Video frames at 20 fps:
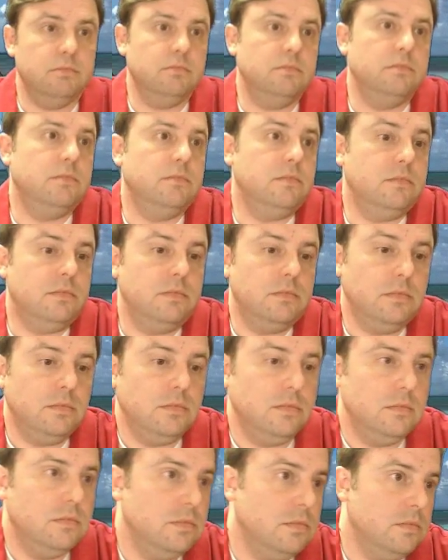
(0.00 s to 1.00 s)

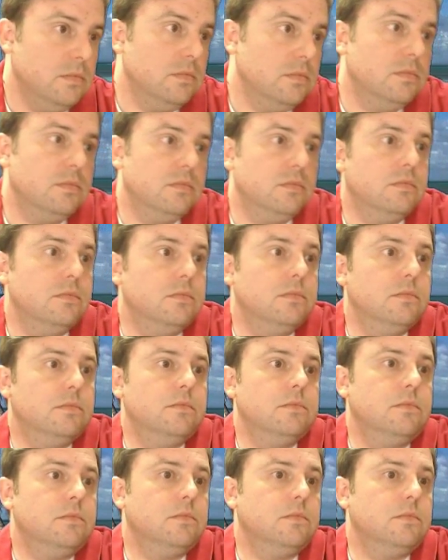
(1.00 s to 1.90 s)
(no one is talking)